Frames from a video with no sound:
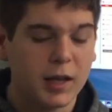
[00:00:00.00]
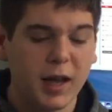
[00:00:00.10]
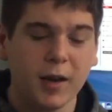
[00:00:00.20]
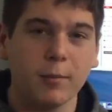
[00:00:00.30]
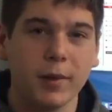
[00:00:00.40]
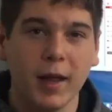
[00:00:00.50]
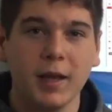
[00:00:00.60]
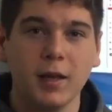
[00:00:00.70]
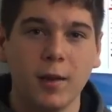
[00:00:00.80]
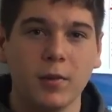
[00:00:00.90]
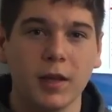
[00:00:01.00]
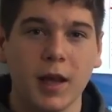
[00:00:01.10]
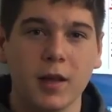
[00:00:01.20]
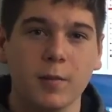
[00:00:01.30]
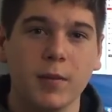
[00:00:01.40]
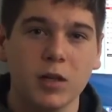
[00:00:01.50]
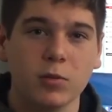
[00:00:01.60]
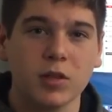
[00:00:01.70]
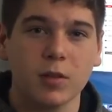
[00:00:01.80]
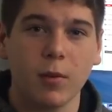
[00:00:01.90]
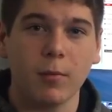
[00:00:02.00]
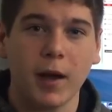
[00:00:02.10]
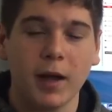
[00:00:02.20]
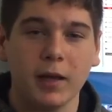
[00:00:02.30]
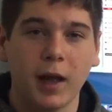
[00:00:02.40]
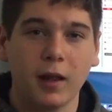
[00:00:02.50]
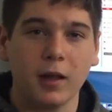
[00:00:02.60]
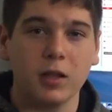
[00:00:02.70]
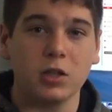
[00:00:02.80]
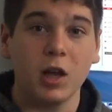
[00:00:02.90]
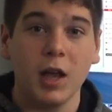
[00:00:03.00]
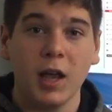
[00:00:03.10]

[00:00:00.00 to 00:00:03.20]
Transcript: kind of blended them together, mixed with some of my knowledge,